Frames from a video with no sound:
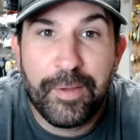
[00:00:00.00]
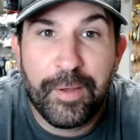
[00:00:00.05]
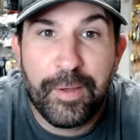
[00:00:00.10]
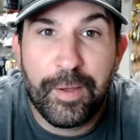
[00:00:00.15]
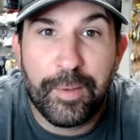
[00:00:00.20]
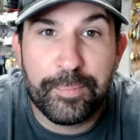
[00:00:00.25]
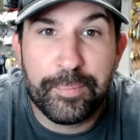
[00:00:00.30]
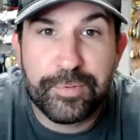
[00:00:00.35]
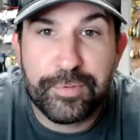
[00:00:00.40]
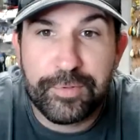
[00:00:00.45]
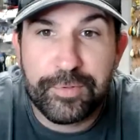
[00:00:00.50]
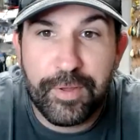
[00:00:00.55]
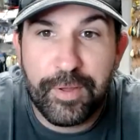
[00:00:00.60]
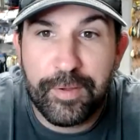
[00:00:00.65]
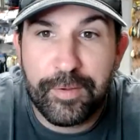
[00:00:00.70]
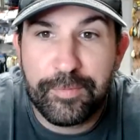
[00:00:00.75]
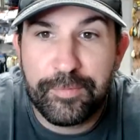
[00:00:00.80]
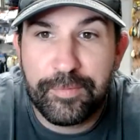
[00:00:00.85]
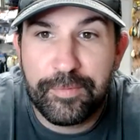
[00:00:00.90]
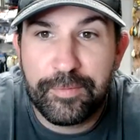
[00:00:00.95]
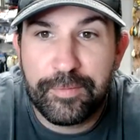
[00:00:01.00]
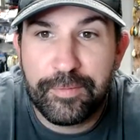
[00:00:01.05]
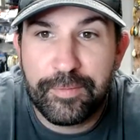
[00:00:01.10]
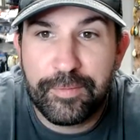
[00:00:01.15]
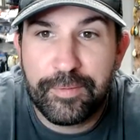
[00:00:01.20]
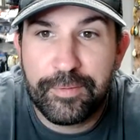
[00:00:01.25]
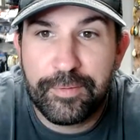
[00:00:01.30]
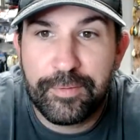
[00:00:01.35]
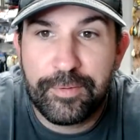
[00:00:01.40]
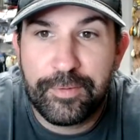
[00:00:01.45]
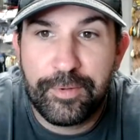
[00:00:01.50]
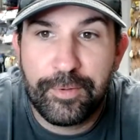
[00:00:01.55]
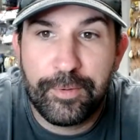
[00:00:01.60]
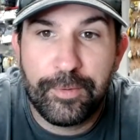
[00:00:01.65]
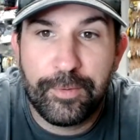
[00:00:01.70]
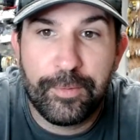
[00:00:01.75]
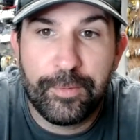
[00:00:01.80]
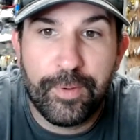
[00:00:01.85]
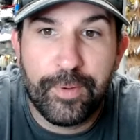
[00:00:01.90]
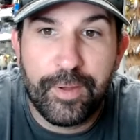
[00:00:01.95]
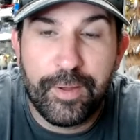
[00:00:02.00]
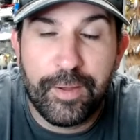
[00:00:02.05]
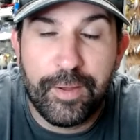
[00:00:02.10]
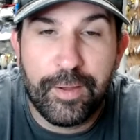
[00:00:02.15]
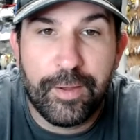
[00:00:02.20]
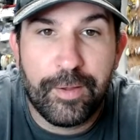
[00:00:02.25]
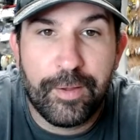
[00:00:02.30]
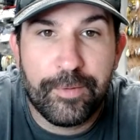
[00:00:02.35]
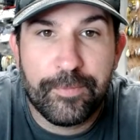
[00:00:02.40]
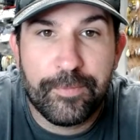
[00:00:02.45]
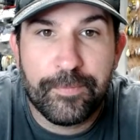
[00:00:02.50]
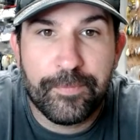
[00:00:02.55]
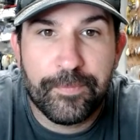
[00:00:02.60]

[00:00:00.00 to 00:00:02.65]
up stuff to